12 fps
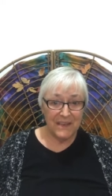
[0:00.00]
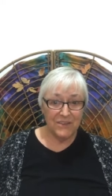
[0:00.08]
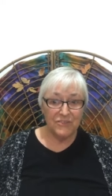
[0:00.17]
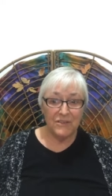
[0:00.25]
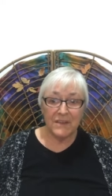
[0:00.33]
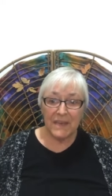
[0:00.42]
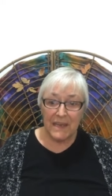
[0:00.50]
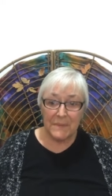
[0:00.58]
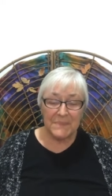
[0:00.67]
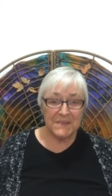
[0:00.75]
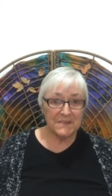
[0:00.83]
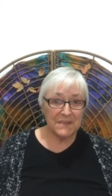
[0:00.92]
You
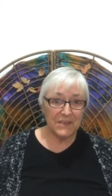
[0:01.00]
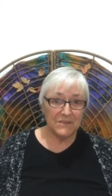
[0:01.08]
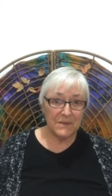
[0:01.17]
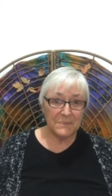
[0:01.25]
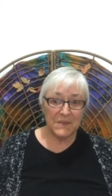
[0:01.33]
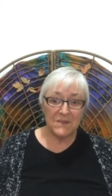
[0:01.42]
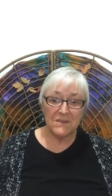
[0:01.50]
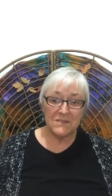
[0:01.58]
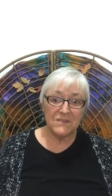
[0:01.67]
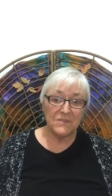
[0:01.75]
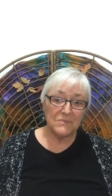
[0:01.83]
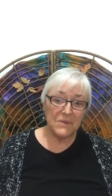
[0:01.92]
keep the secret
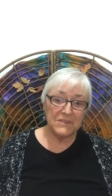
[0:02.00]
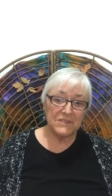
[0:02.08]
because you want